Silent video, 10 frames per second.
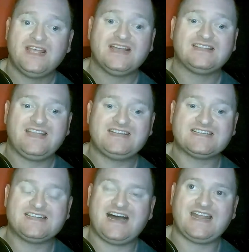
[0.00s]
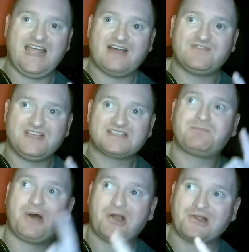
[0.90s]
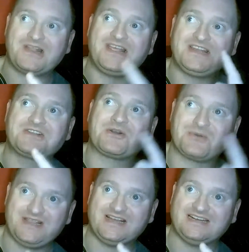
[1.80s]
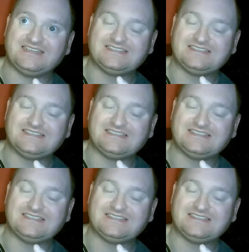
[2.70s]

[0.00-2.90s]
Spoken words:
They did not have this part in Korea.